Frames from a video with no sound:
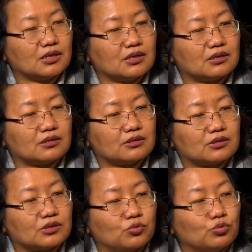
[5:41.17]

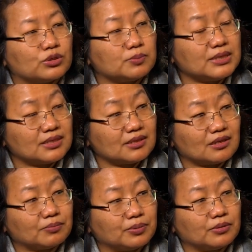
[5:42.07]
who was beaten
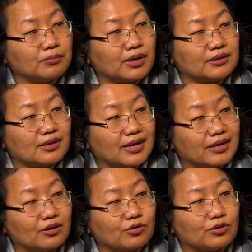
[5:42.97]
up by the
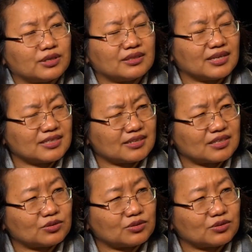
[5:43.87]
landlord and things like that.